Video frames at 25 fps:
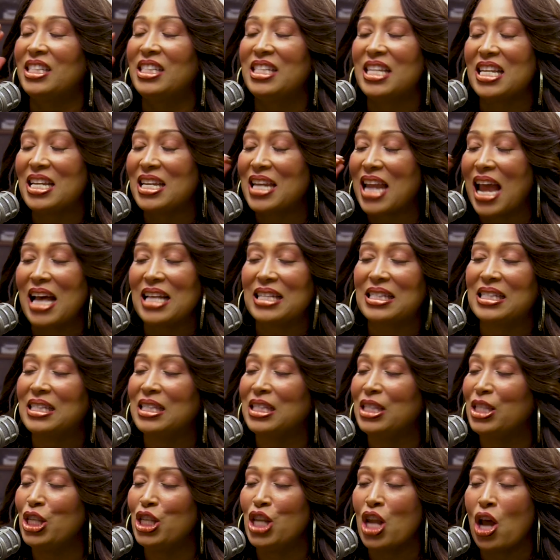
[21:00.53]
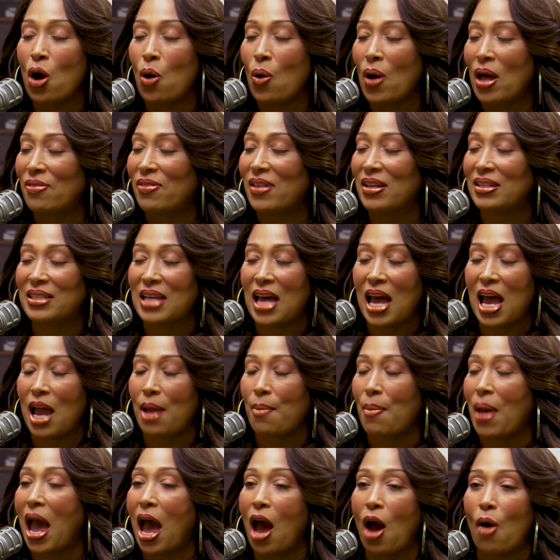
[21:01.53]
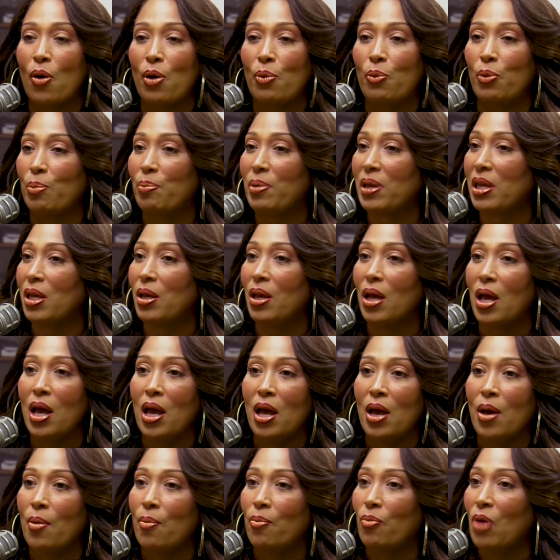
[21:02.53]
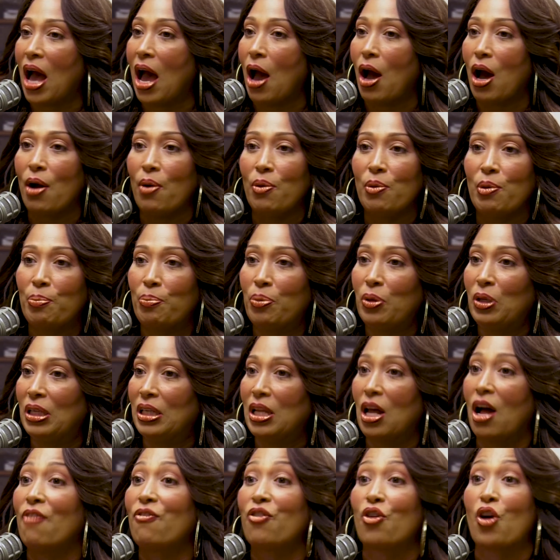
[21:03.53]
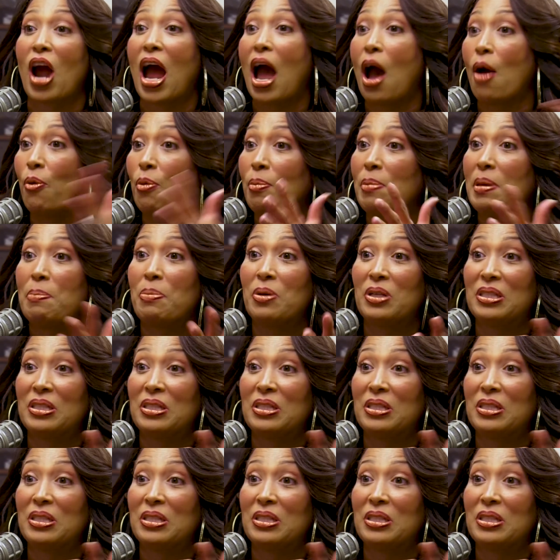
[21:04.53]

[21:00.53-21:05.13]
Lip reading: did not know at that time how I would pull it off or how it would be